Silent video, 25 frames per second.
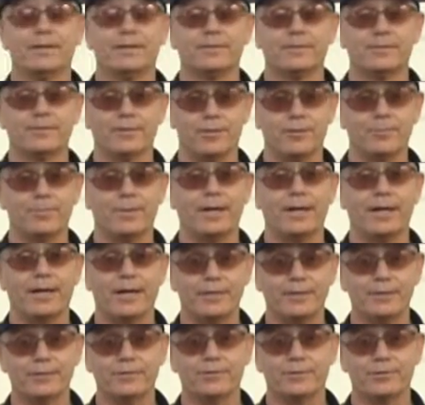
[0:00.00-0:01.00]
So my
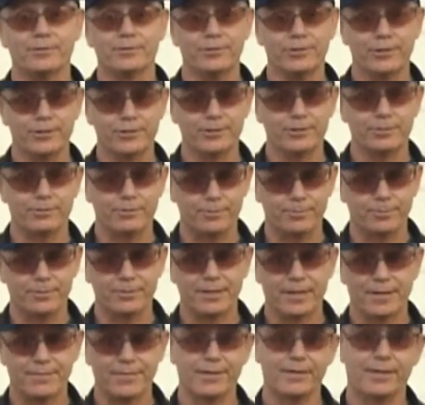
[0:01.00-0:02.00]
high school church group
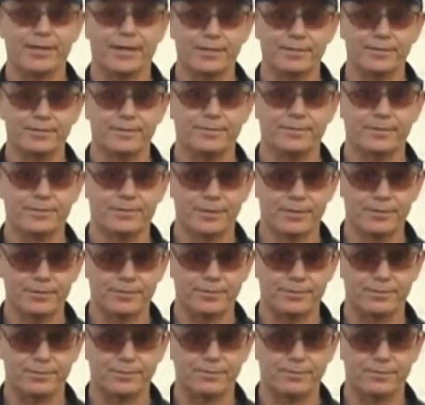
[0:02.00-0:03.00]
was having an ice cream
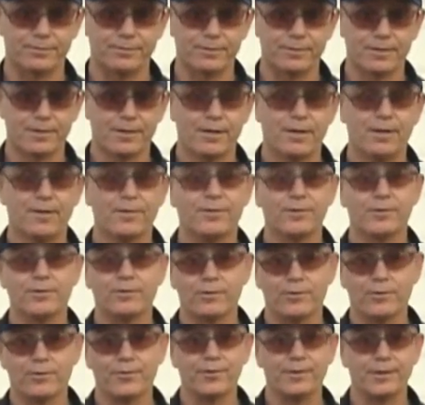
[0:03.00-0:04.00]
social. The
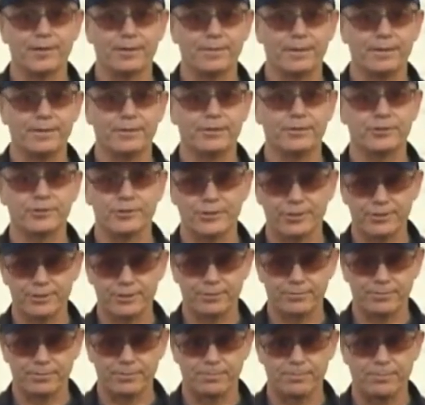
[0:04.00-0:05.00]
cool thing about the
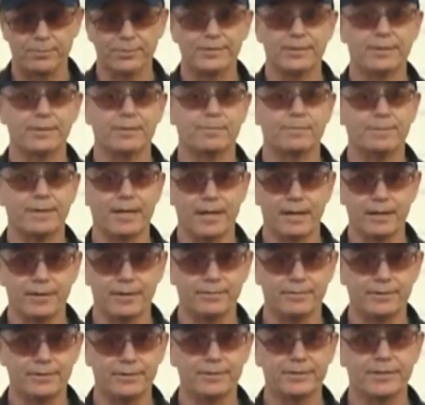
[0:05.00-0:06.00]
church group was that the
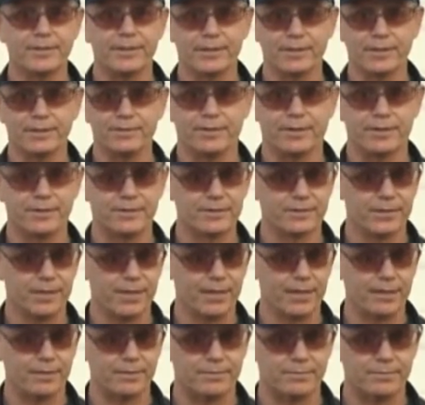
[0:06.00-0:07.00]
boundaries cut across
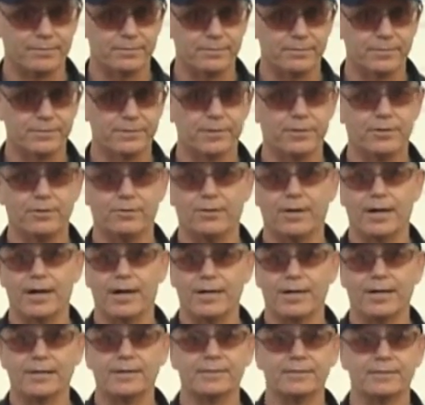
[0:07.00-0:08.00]
town, so
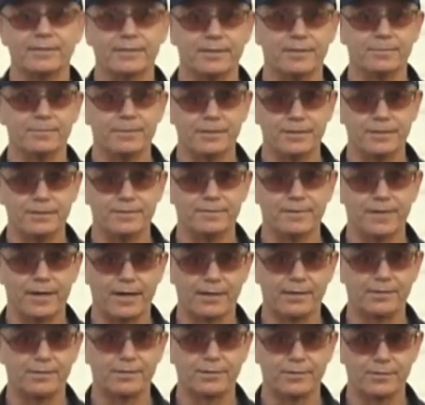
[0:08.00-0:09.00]
I got to see a bunch of
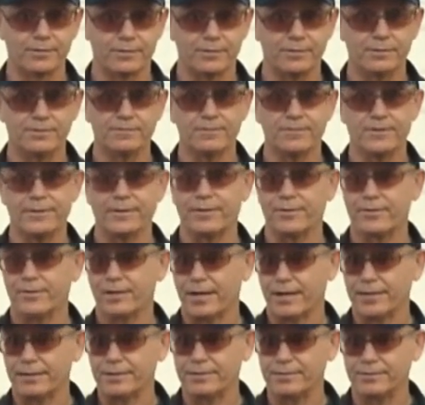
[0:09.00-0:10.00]
hot girls from the other
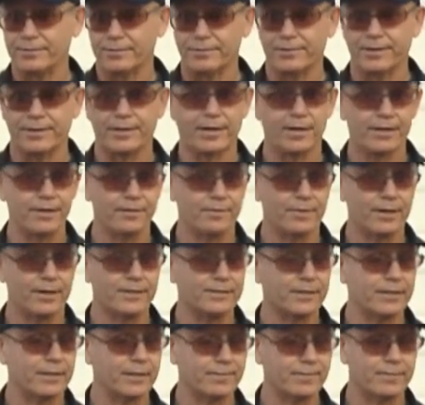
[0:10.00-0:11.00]
high school that
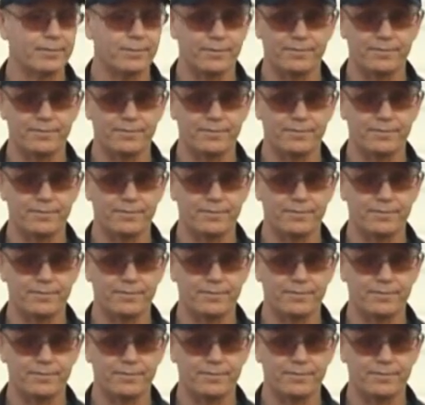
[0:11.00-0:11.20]
otherwise I never would